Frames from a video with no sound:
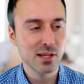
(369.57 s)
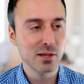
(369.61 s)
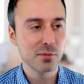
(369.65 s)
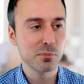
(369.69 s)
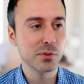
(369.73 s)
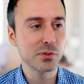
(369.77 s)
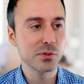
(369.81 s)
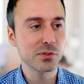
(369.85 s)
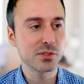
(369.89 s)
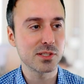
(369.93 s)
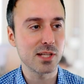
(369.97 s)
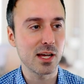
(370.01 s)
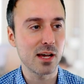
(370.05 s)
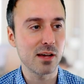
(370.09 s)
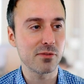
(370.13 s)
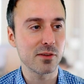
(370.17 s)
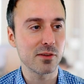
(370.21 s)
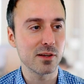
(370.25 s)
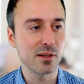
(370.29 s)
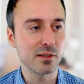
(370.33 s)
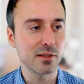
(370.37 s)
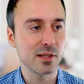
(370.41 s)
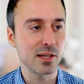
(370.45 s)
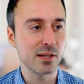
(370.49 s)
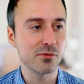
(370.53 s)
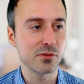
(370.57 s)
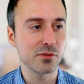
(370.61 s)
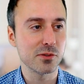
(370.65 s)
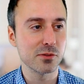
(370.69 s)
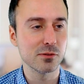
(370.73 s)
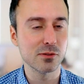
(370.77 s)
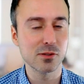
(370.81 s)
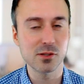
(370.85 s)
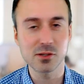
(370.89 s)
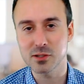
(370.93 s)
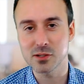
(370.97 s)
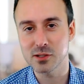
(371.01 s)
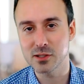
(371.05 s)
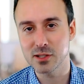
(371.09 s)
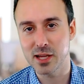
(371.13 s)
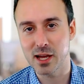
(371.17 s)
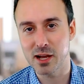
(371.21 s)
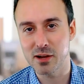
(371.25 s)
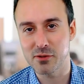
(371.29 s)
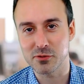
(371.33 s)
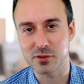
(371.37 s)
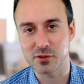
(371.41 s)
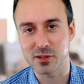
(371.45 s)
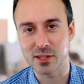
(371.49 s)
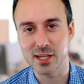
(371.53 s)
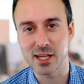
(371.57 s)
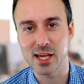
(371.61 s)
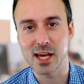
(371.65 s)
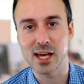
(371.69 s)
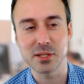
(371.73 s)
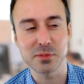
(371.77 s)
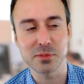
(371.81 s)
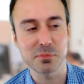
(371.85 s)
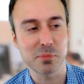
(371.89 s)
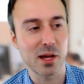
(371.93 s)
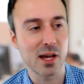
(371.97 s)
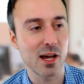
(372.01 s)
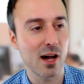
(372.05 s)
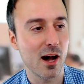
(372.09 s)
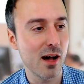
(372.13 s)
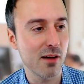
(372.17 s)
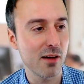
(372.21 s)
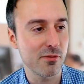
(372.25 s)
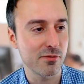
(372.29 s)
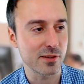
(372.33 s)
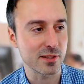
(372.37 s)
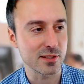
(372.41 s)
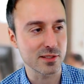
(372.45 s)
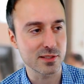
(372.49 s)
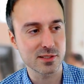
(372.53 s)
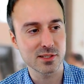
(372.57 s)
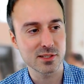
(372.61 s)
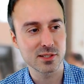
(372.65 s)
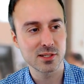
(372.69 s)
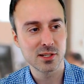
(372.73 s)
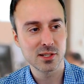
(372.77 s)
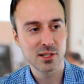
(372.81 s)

Mustafa, if you look carefully at my office,